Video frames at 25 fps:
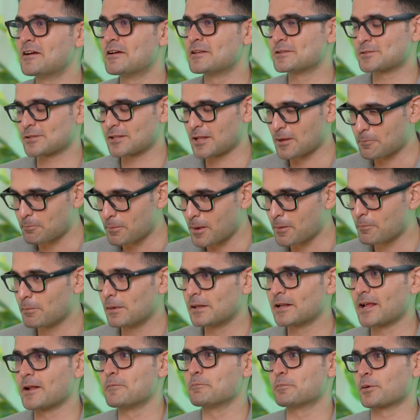so that
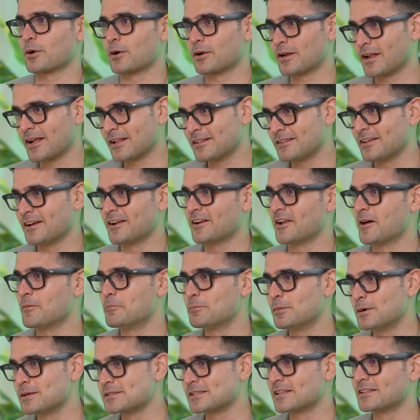people can protect their
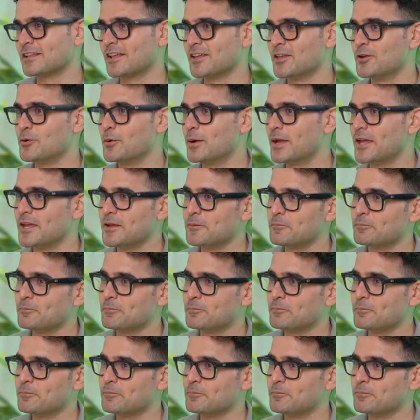numbers in the UAE.